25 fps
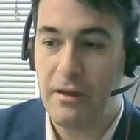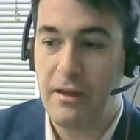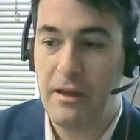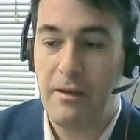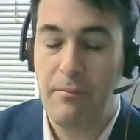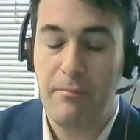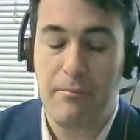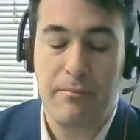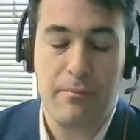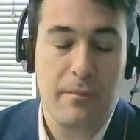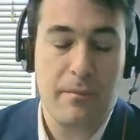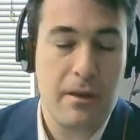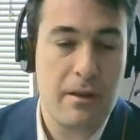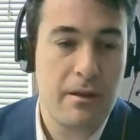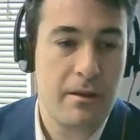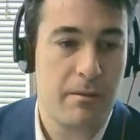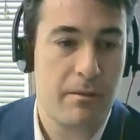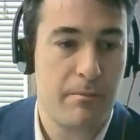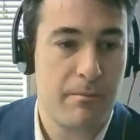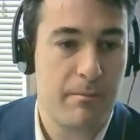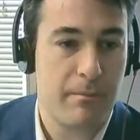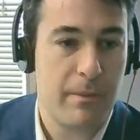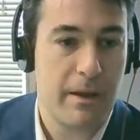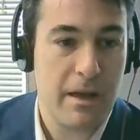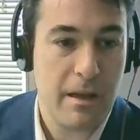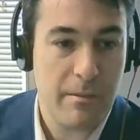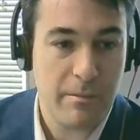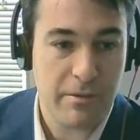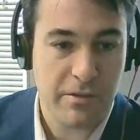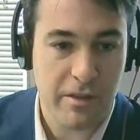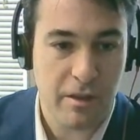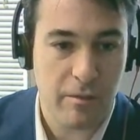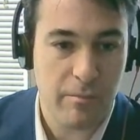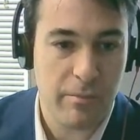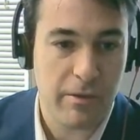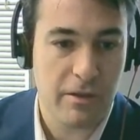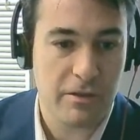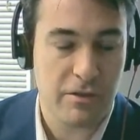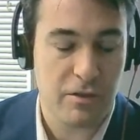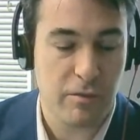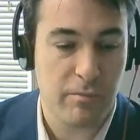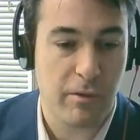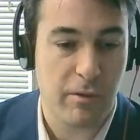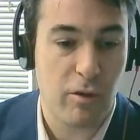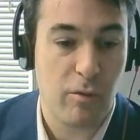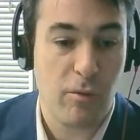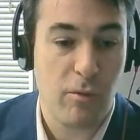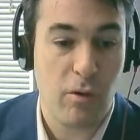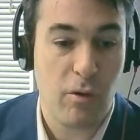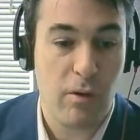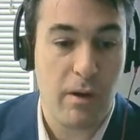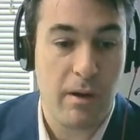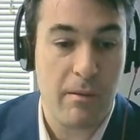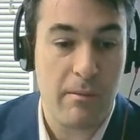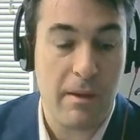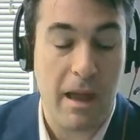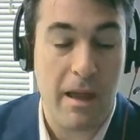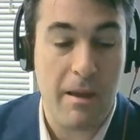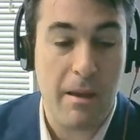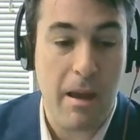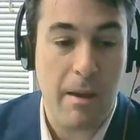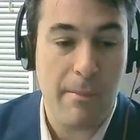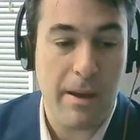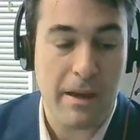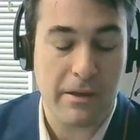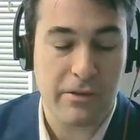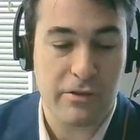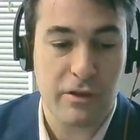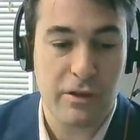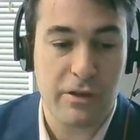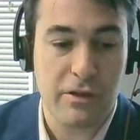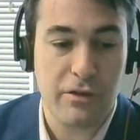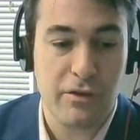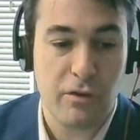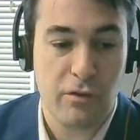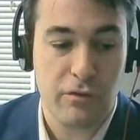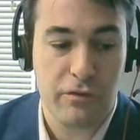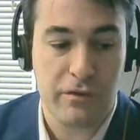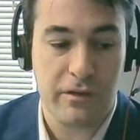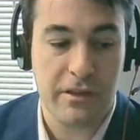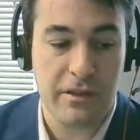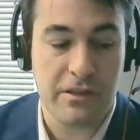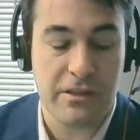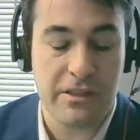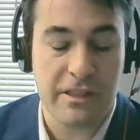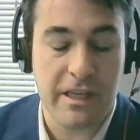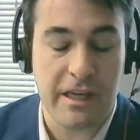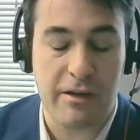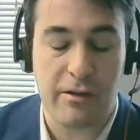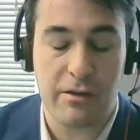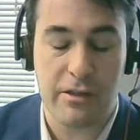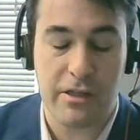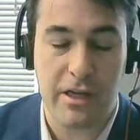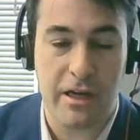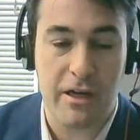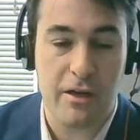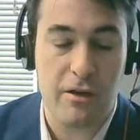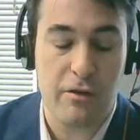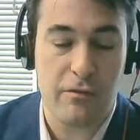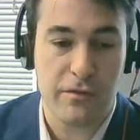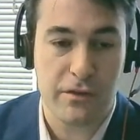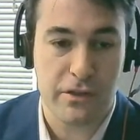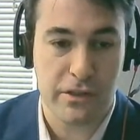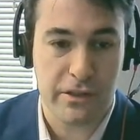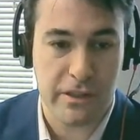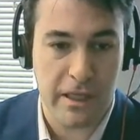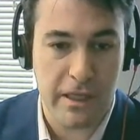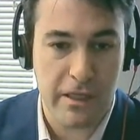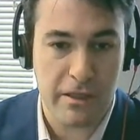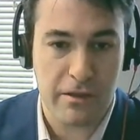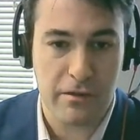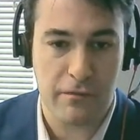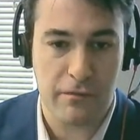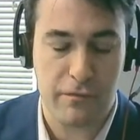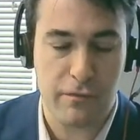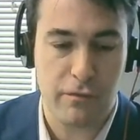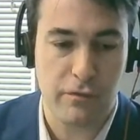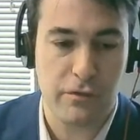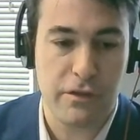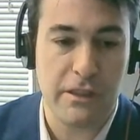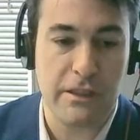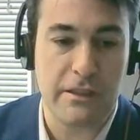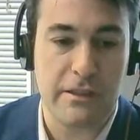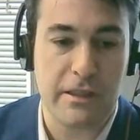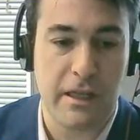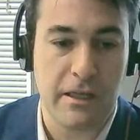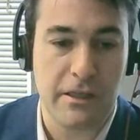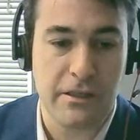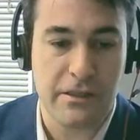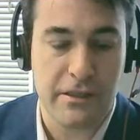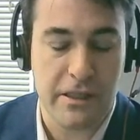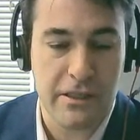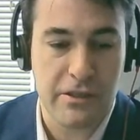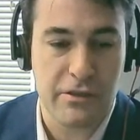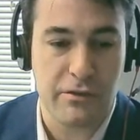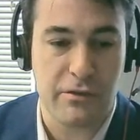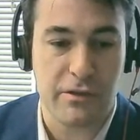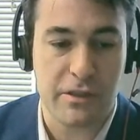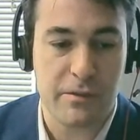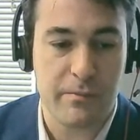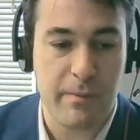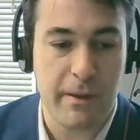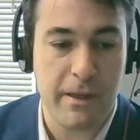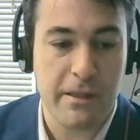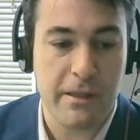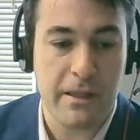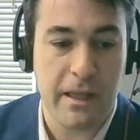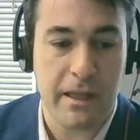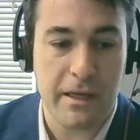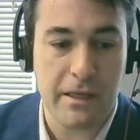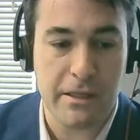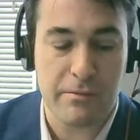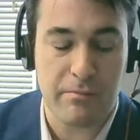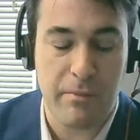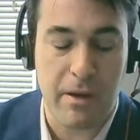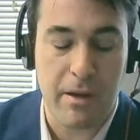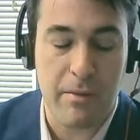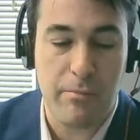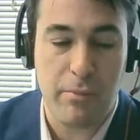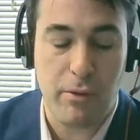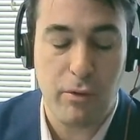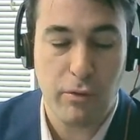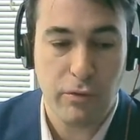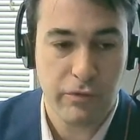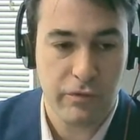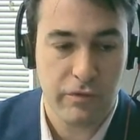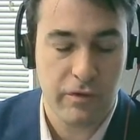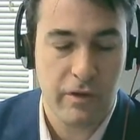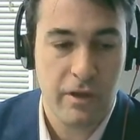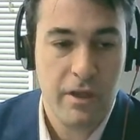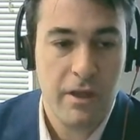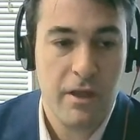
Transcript: My name is Alberto Palomo. I'm actually not the Secretary of State for Digitalization in Spain. That is my boss.